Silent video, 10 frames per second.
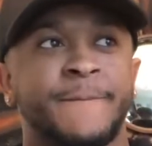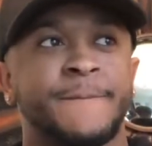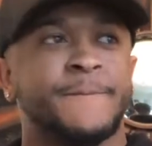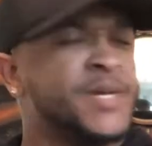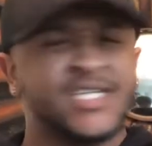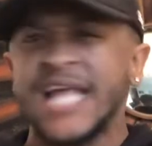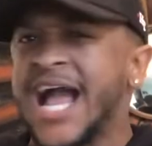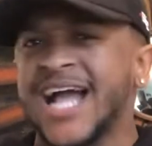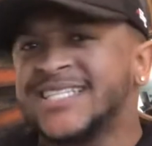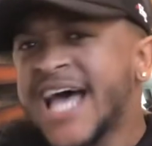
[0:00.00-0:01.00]
because I
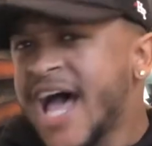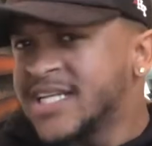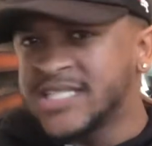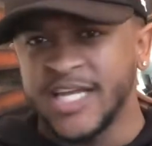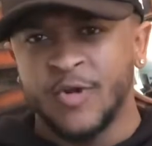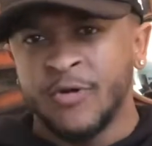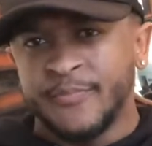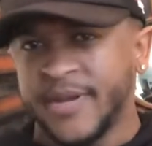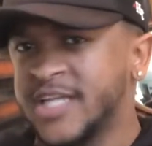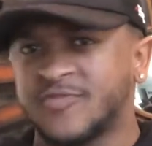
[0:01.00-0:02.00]
got tired of sitting on the
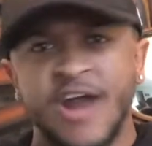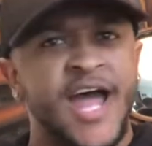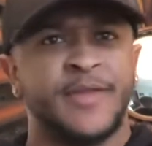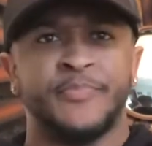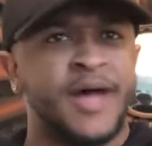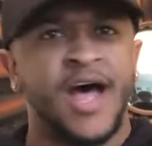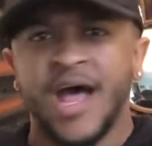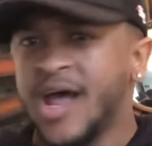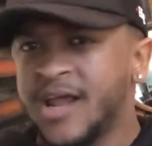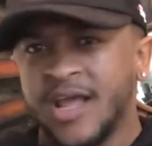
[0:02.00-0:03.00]
bench riding the
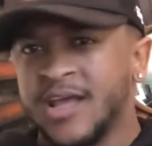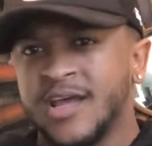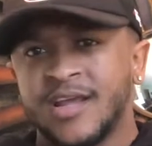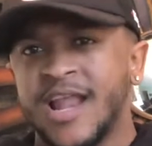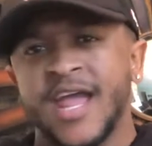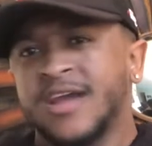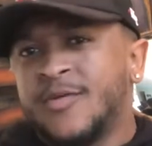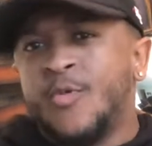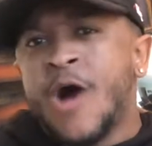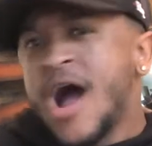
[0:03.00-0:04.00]
pine. Like, come
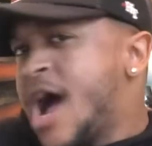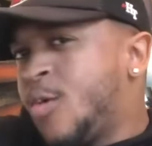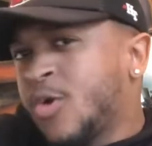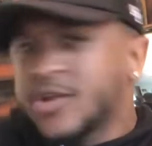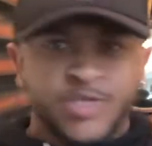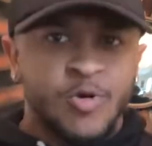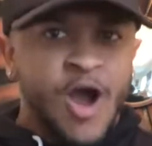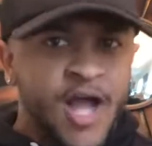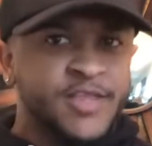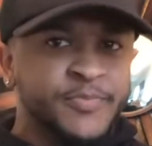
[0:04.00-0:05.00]
on, I worked too
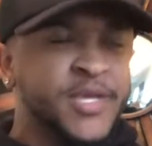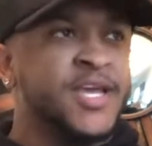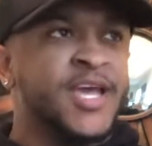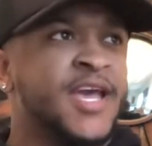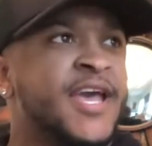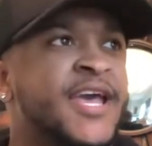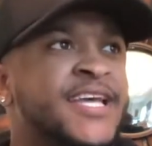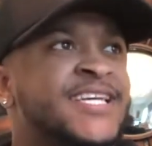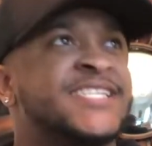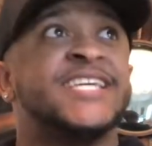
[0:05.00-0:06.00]
hard to be
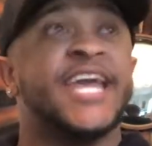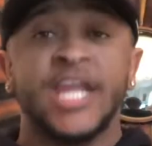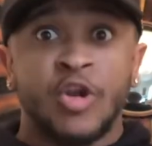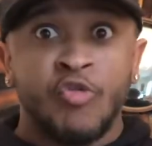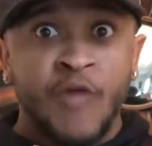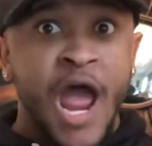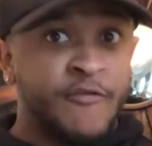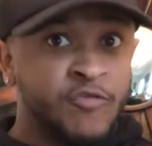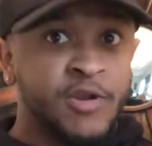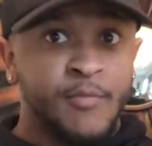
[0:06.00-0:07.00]
sitting in a
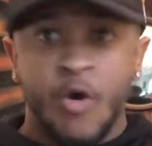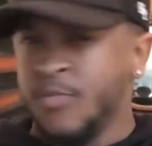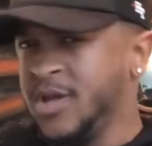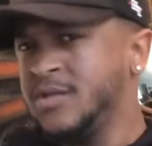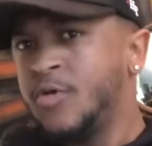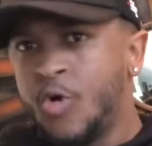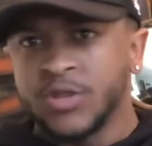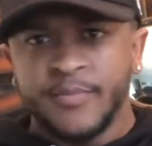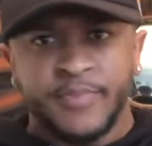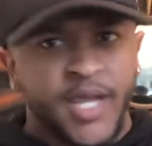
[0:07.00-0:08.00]
rivalry moment on the
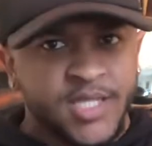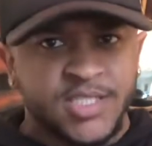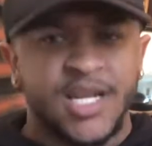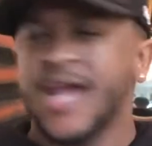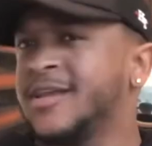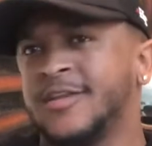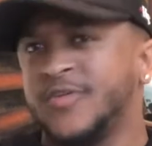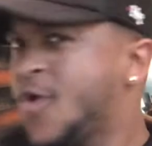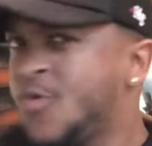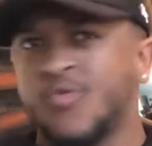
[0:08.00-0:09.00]
bench. Like,
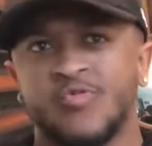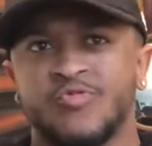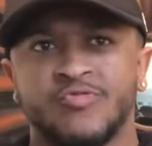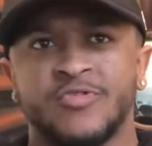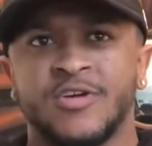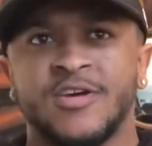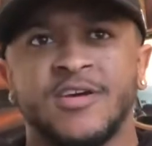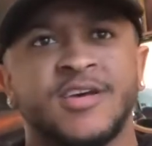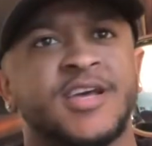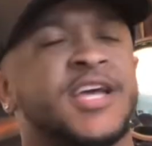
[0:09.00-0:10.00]
no.
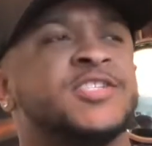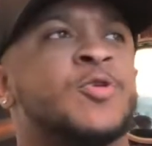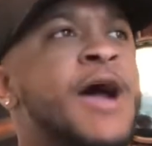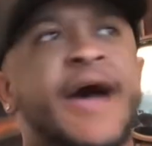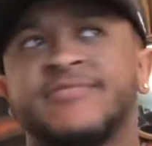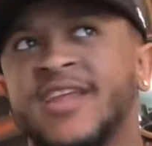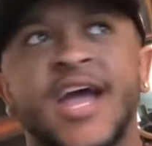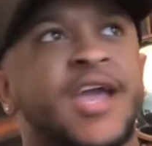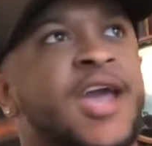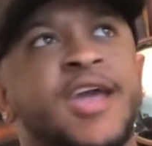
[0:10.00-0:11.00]
And so after that
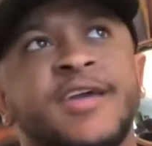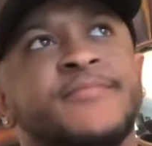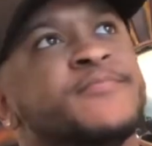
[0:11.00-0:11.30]
game,